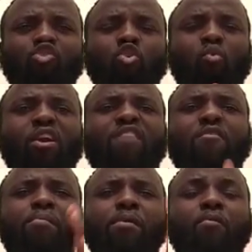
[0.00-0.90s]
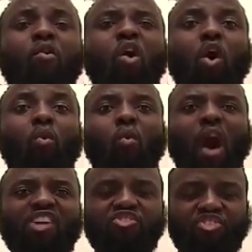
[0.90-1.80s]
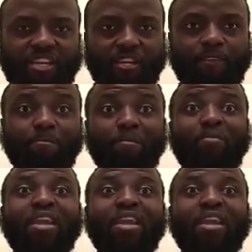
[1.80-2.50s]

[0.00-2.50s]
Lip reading: So whenever people are watching,